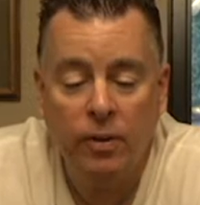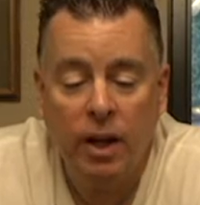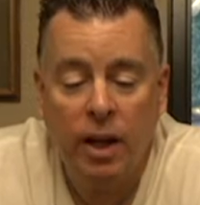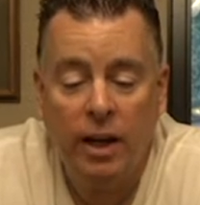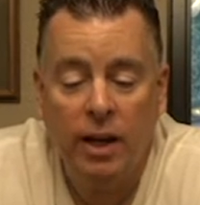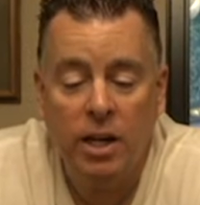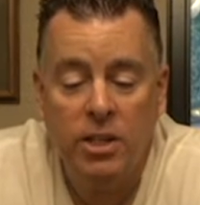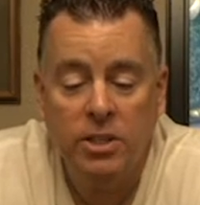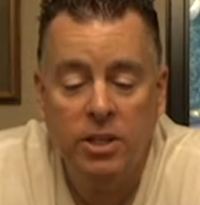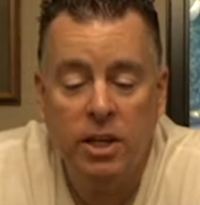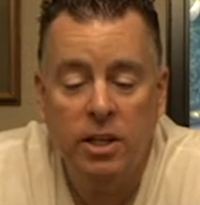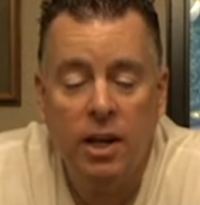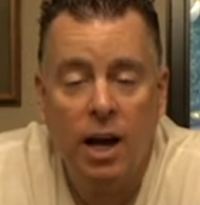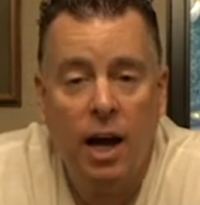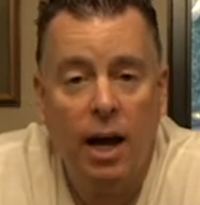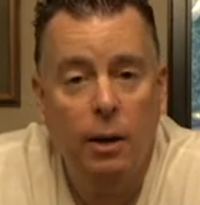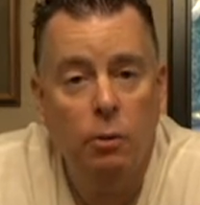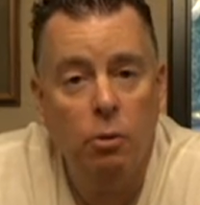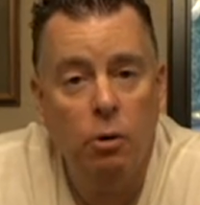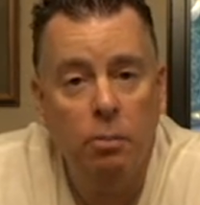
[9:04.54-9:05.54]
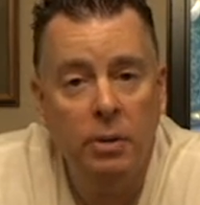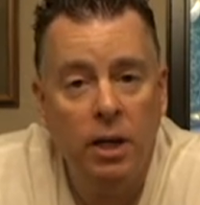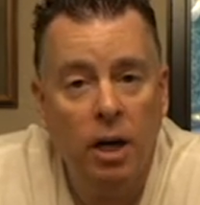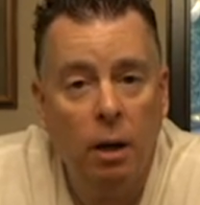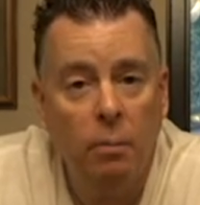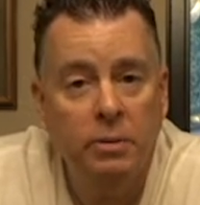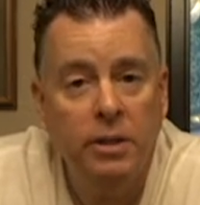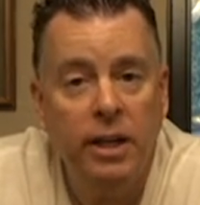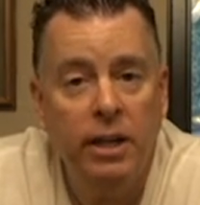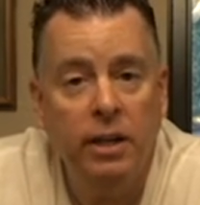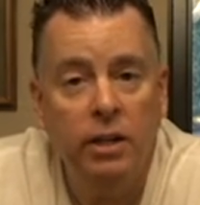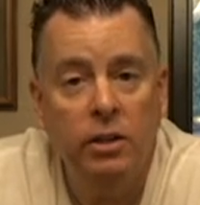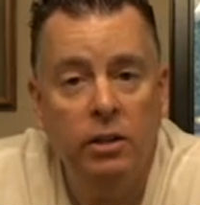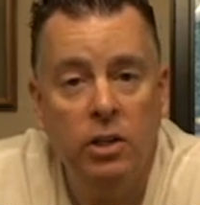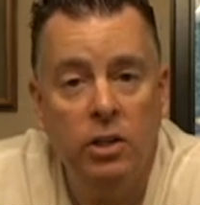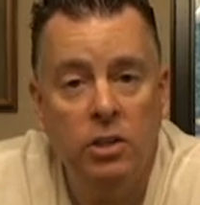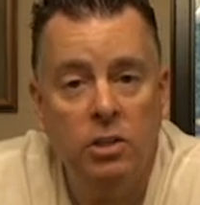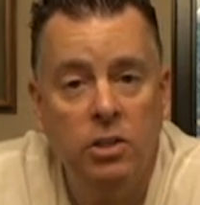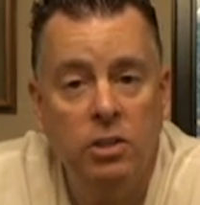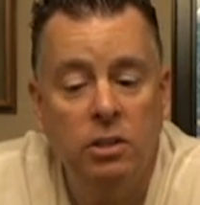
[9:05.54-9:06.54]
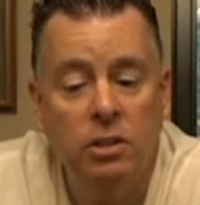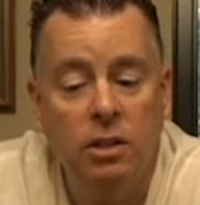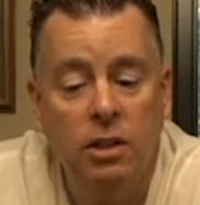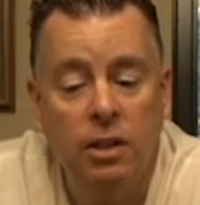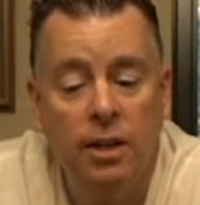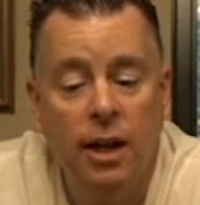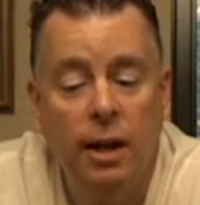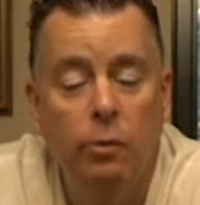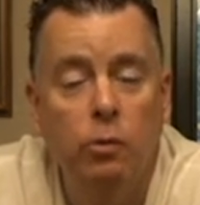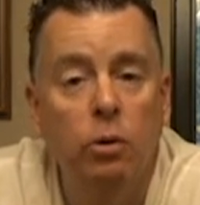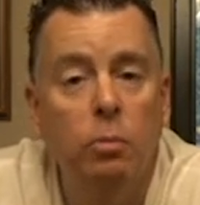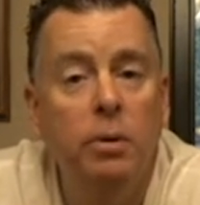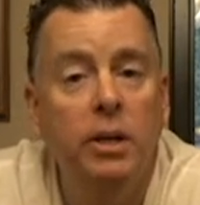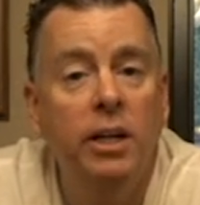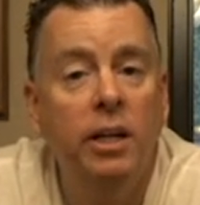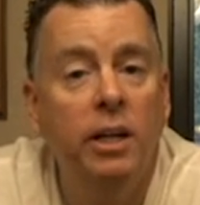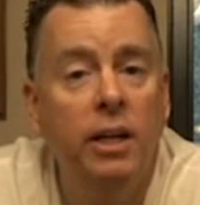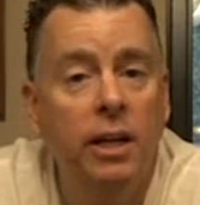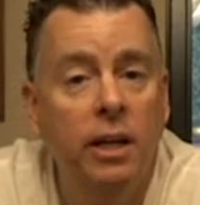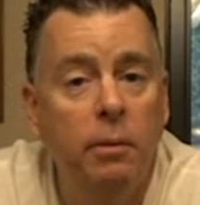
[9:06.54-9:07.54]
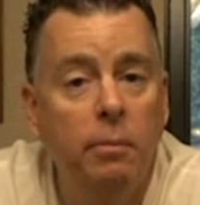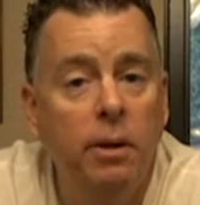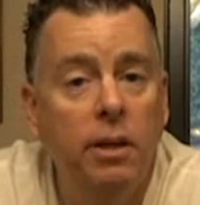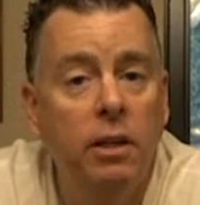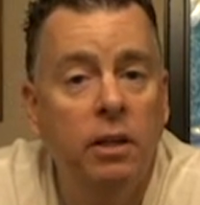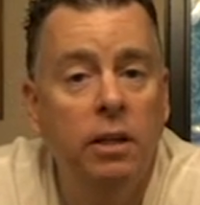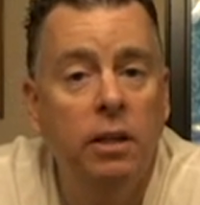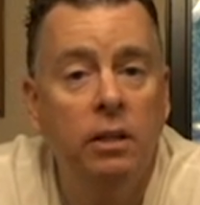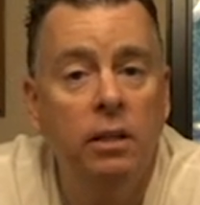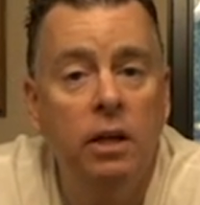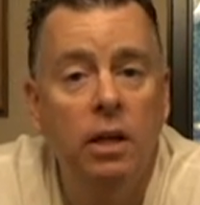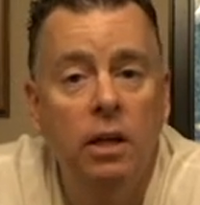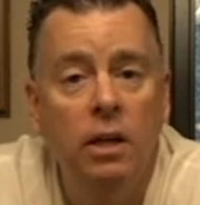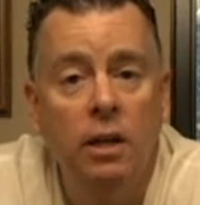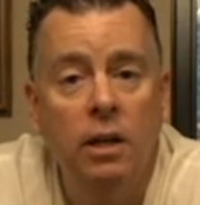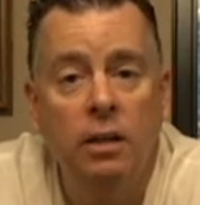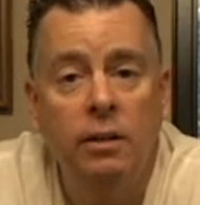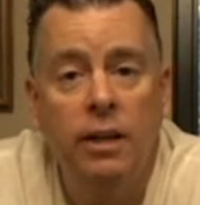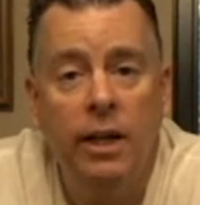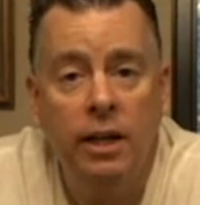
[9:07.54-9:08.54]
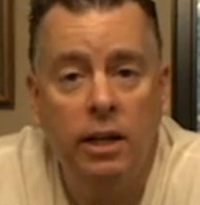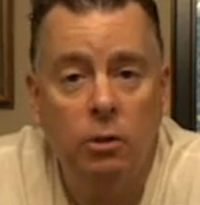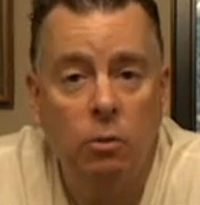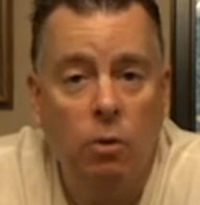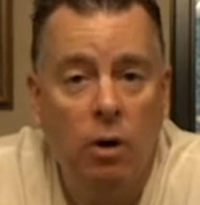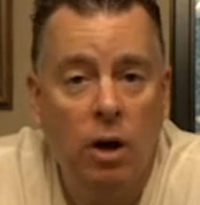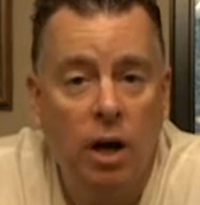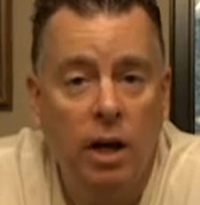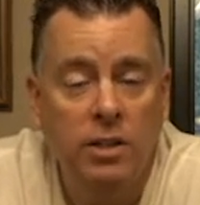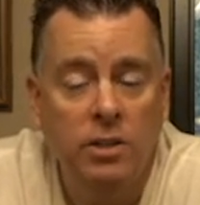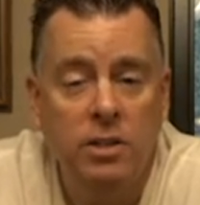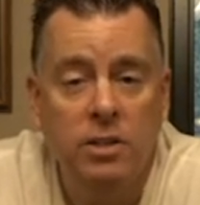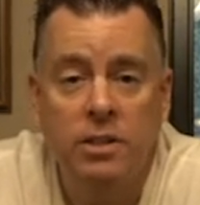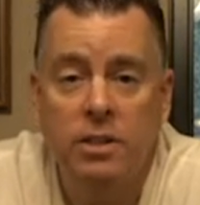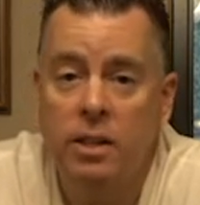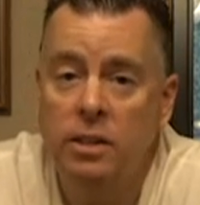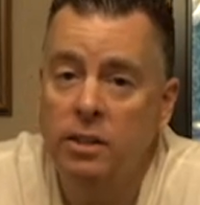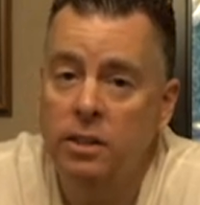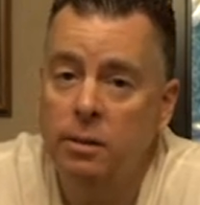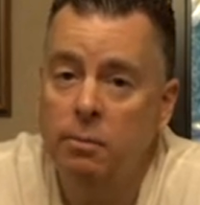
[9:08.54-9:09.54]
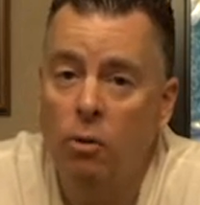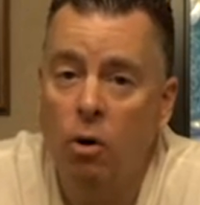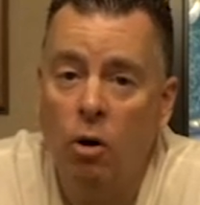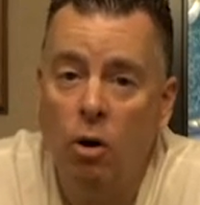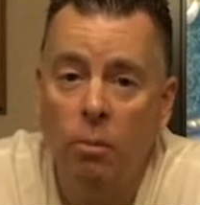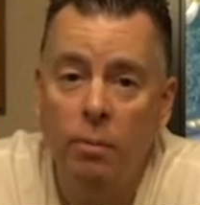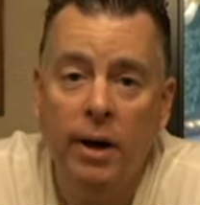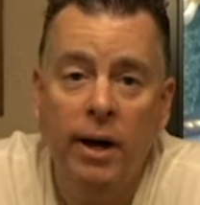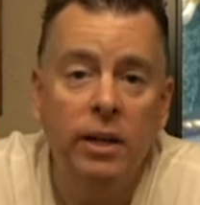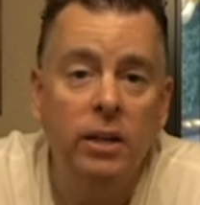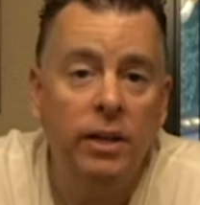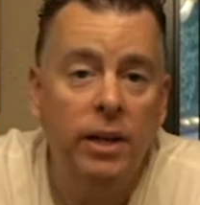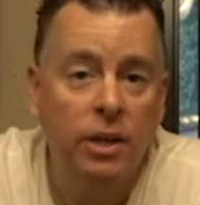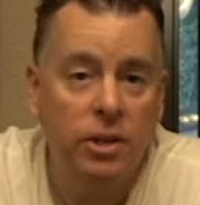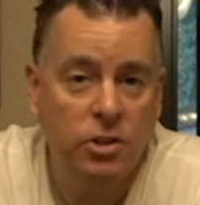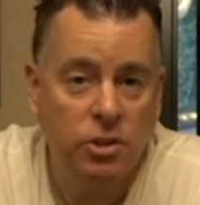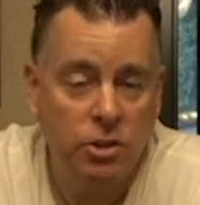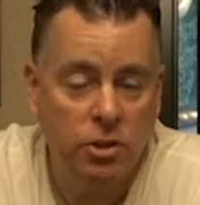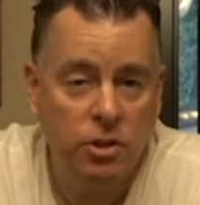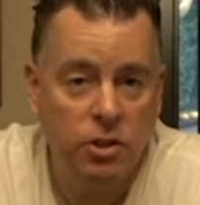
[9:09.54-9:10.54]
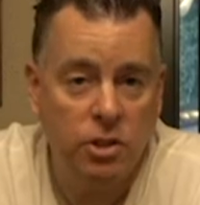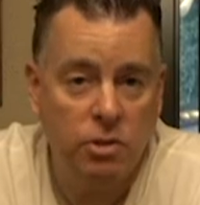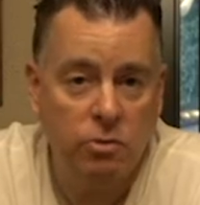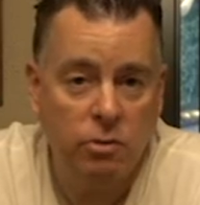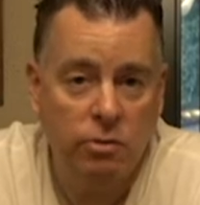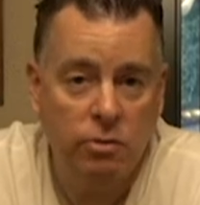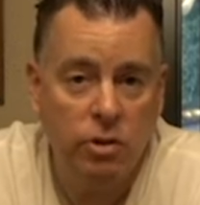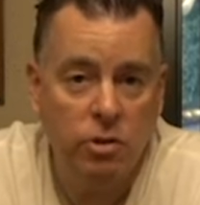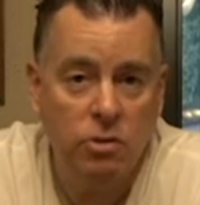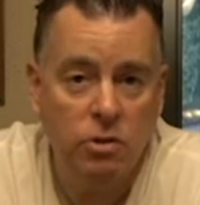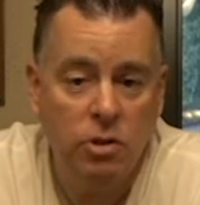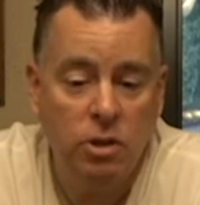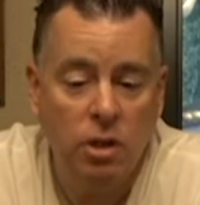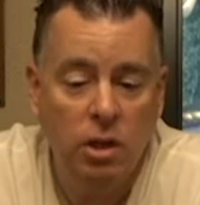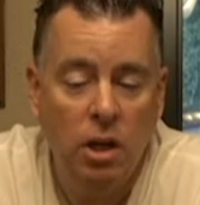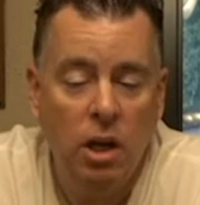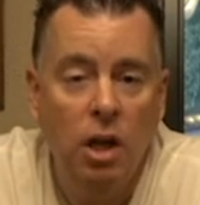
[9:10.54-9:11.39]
like I said, I will be updating this, and I will be emailing Naked Wines and sending them all my links to these reviews.